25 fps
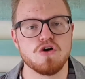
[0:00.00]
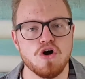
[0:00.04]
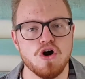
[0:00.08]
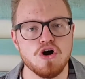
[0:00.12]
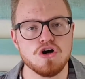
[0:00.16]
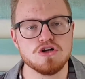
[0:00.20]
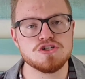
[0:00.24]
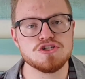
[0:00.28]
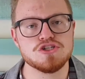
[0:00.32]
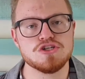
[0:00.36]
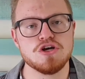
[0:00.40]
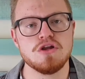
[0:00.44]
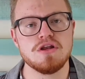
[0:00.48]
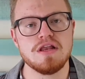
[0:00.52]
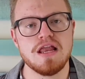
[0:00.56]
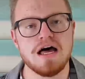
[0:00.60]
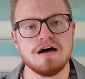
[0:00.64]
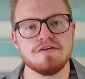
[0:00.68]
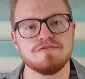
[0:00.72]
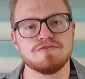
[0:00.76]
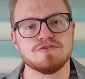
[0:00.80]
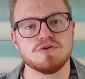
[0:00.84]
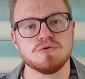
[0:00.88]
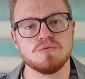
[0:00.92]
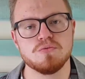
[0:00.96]
For God so
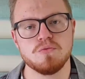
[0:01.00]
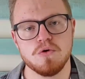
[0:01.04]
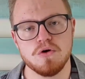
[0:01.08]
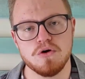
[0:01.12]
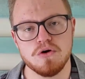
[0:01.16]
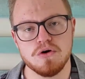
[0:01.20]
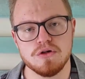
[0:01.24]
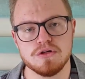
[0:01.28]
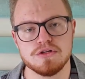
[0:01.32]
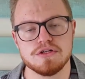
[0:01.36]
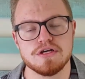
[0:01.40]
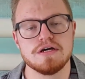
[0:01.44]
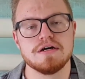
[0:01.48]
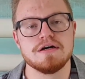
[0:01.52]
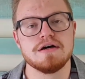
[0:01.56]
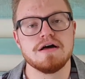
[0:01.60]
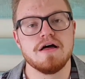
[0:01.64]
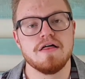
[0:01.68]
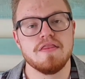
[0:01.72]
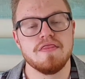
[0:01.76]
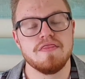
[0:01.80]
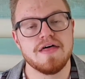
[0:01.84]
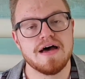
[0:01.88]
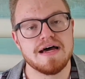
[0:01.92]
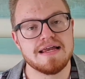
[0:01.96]
loved the world
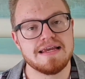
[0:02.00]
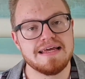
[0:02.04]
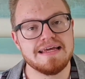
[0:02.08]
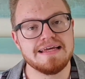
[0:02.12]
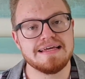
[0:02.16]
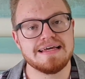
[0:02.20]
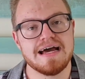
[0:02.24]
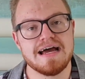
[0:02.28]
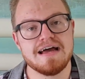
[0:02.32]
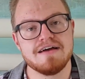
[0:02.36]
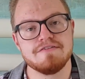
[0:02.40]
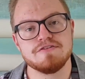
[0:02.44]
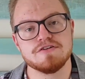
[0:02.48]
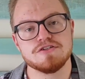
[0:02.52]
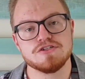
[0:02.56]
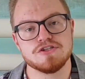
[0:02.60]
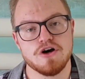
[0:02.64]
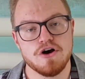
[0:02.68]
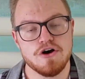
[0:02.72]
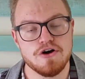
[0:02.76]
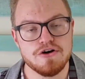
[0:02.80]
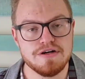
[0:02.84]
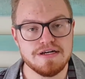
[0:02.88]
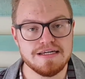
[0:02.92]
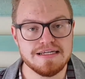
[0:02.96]
that he gave
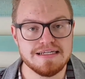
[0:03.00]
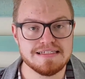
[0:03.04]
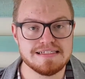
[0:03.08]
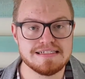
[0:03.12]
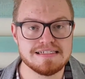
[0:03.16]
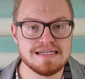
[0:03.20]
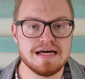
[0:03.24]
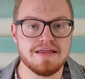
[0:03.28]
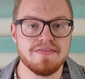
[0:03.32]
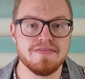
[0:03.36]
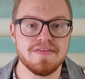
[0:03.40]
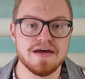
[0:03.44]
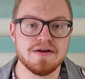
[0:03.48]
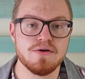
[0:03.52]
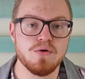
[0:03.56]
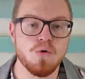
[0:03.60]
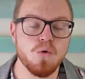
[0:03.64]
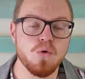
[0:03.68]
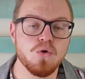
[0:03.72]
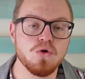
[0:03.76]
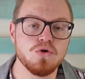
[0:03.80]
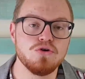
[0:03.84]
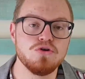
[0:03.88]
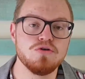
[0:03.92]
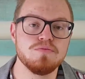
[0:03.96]
his only Son, that
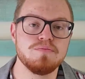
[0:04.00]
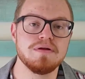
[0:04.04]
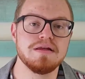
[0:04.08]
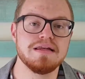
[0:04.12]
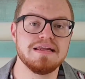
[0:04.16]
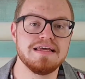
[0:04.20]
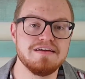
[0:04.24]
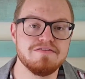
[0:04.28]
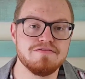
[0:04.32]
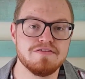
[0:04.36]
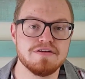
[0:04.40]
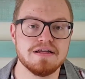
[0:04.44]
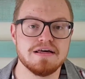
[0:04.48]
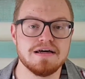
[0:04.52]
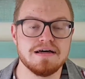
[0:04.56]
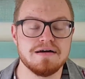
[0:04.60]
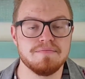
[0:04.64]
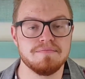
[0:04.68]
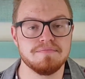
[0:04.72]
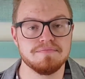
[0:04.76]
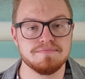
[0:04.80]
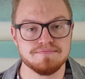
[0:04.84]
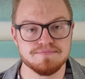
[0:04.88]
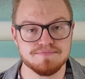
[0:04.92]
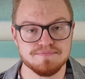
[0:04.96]
all who believe in
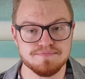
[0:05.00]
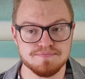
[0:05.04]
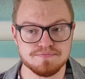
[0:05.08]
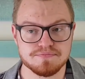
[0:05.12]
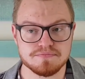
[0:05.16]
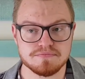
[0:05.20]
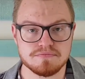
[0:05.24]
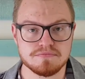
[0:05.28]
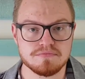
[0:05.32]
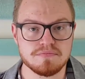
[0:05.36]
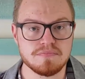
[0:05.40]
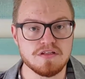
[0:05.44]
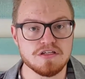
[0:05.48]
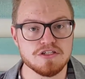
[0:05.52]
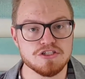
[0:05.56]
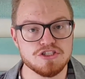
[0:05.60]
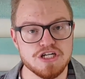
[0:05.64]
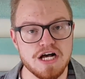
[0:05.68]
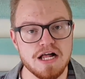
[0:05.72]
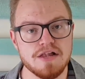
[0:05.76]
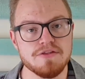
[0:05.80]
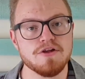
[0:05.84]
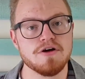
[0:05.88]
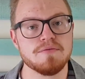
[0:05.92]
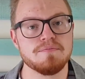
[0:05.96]
him
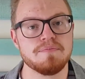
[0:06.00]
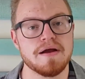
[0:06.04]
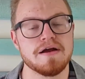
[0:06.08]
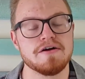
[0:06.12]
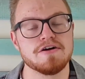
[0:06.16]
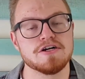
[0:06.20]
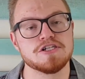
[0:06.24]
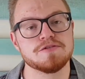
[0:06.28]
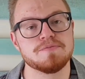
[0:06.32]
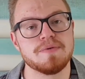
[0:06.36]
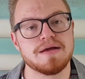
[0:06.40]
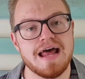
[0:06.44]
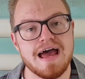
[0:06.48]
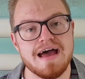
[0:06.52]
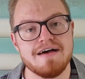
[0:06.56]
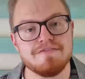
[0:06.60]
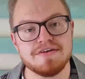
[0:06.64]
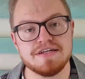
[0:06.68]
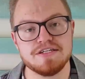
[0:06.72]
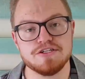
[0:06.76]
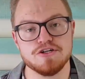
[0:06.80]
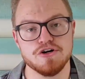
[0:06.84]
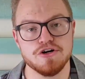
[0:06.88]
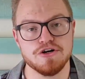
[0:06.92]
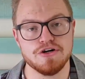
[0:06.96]
shall not perish but
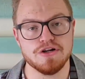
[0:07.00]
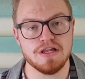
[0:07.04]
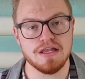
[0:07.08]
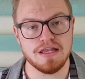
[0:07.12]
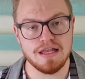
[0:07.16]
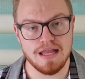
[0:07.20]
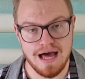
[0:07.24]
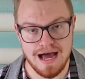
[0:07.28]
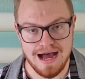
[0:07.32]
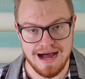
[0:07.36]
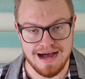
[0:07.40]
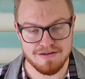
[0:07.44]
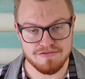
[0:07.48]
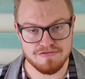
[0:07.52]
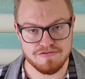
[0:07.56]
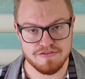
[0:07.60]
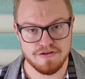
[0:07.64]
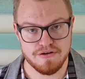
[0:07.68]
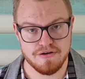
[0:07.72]
have eternal life.